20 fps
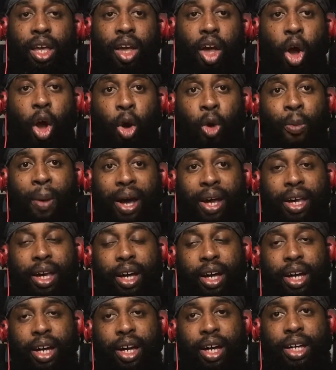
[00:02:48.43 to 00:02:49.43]
oh my
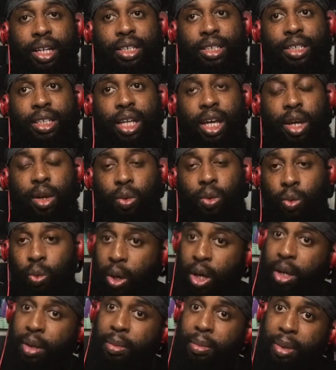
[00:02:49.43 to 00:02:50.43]
god, like
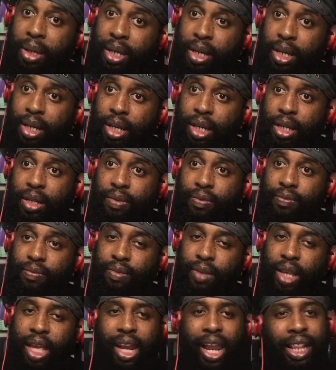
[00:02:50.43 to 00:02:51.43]
wait a minute
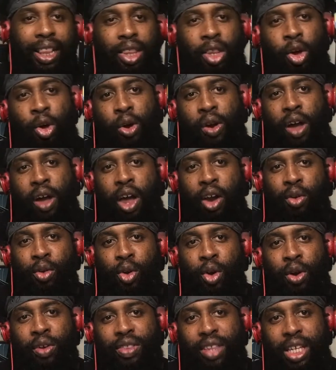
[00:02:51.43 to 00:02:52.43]
and I know I don't
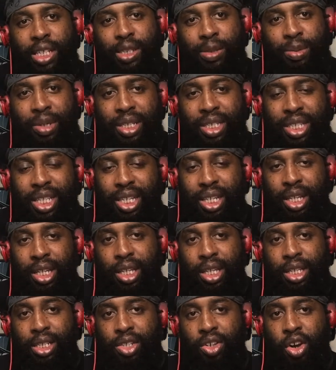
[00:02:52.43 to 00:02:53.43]
know if that's because the,
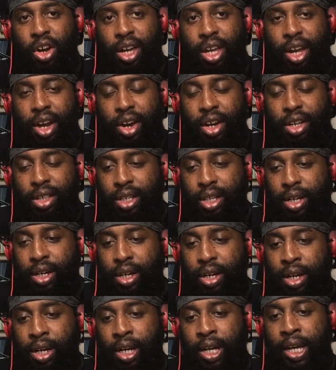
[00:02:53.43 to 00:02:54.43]
the star character
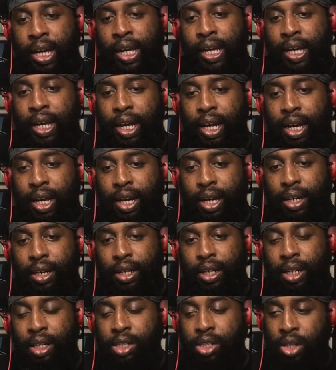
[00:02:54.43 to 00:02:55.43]
uh, uh,
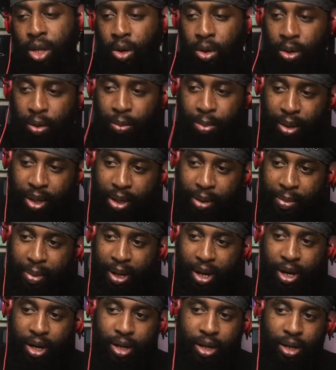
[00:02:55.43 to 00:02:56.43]
Zola played by
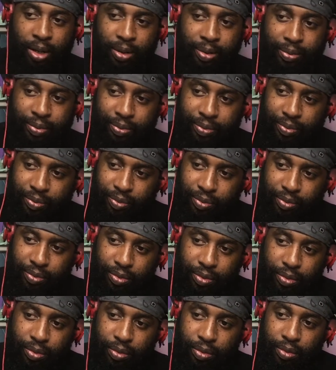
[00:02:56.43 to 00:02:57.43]
uh,
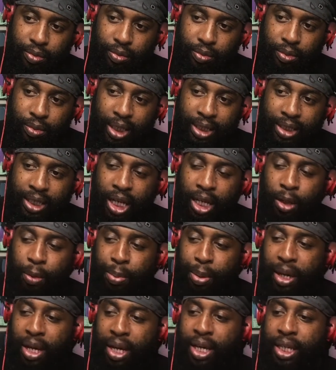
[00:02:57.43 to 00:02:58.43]
Taylour
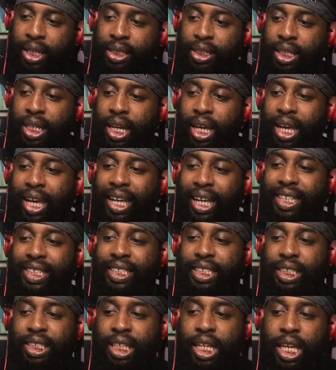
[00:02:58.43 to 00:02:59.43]
Paige,
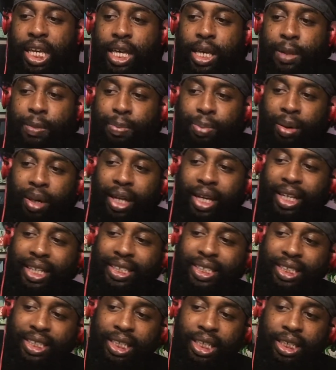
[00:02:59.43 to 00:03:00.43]
she
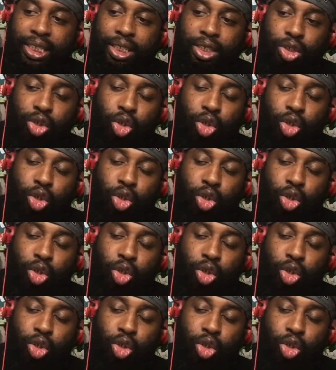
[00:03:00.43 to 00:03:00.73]
plays this